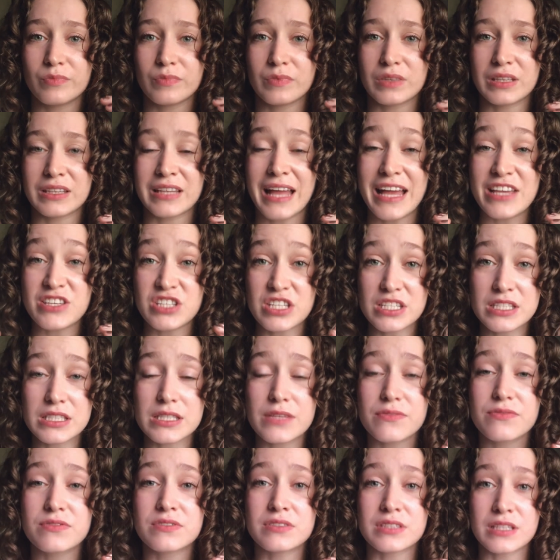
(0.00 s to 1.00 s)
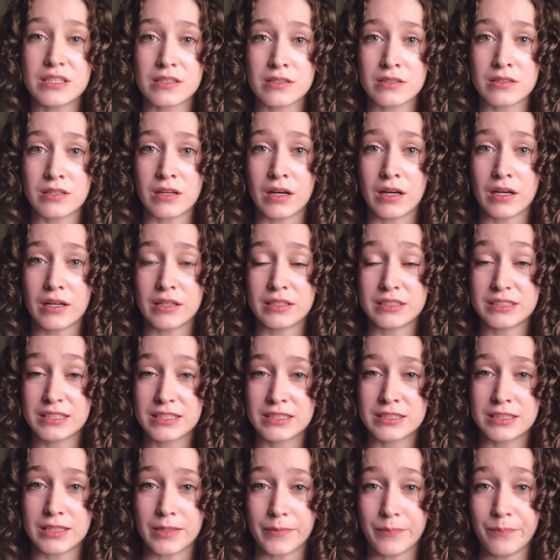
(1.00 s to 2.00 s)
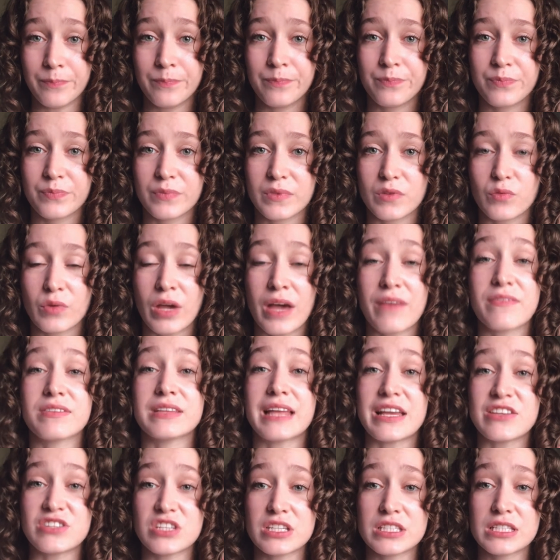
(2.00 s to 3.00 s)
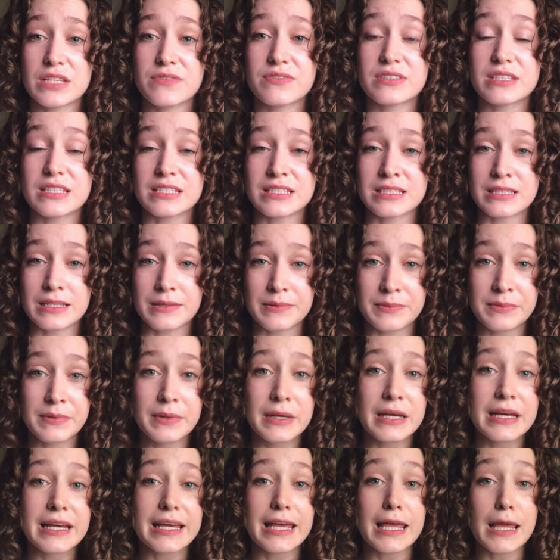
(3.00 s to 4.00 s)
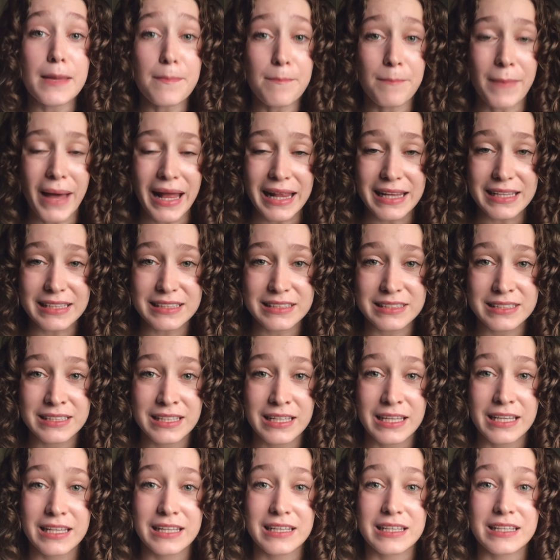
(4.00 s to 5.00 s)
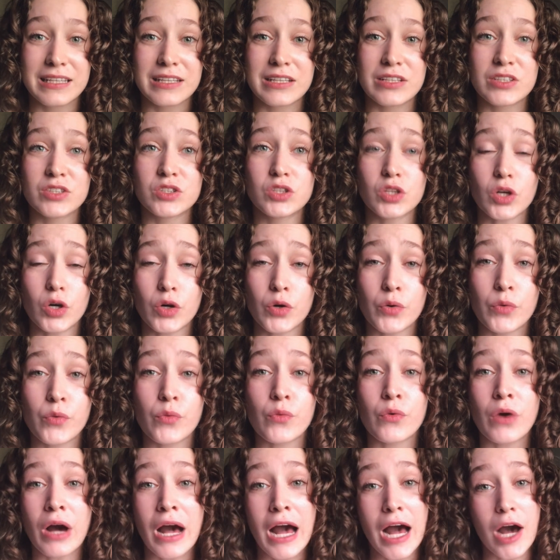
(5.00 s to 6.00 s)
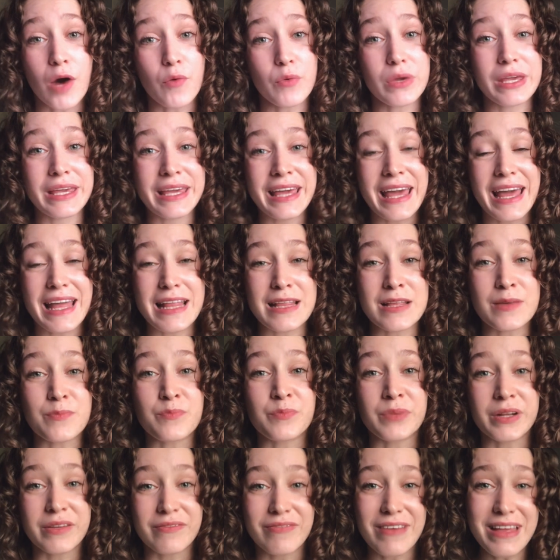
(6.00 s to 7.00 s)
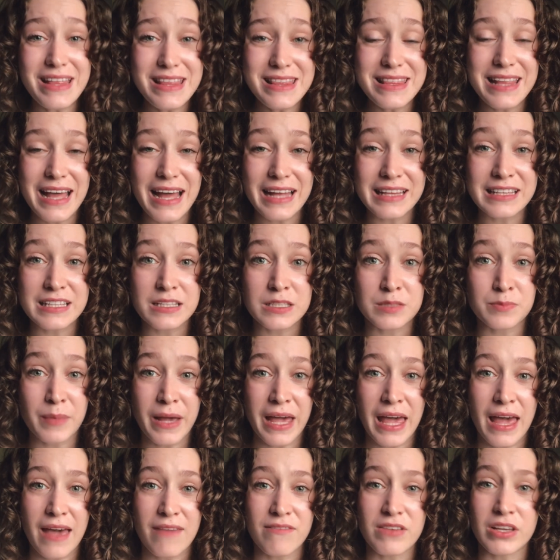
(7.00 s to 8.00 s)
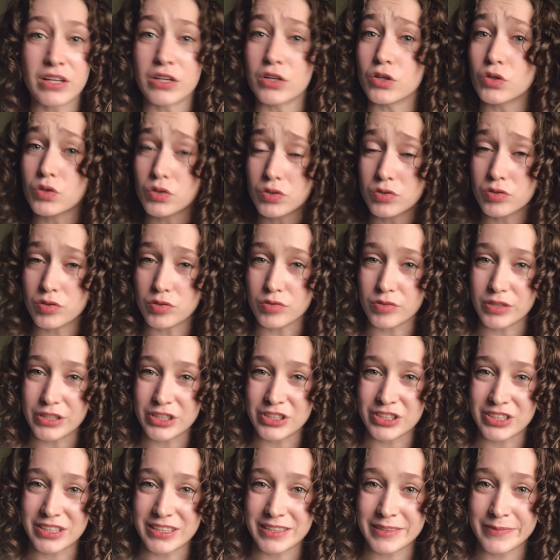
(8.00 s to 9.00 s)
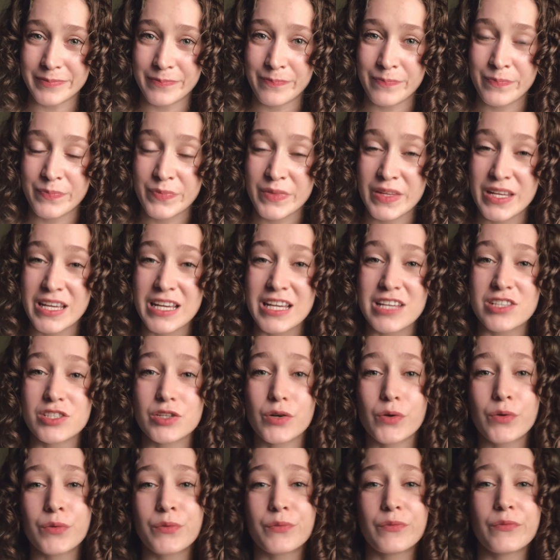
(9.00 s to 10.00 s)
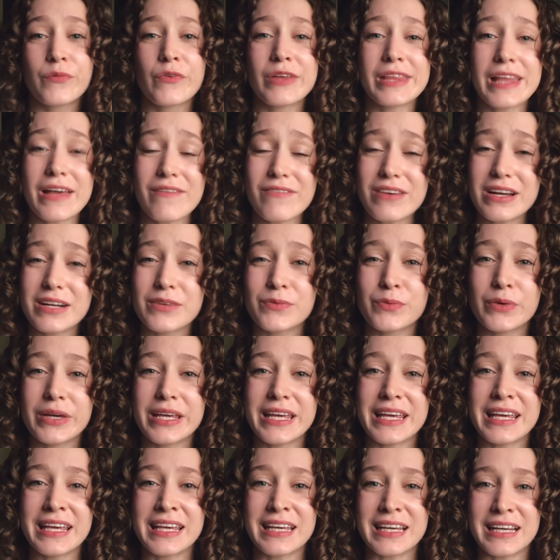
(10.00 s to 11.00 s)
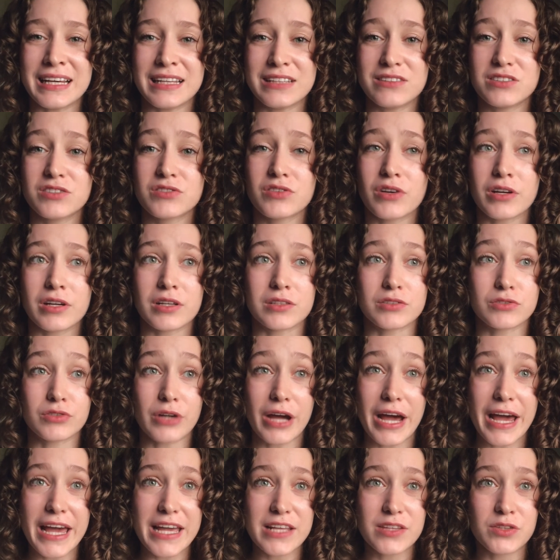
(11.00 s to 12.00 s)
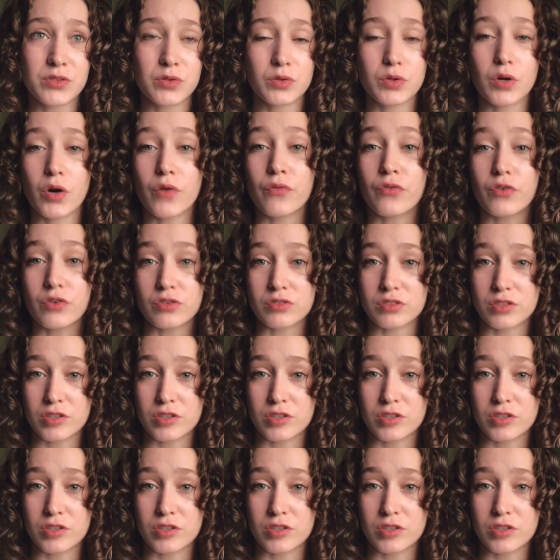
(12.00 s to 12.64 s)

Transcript: digestive system, we have a digestive system imbalance. So how we can prevent that is by having a good nutrition. So whenever we try to go for the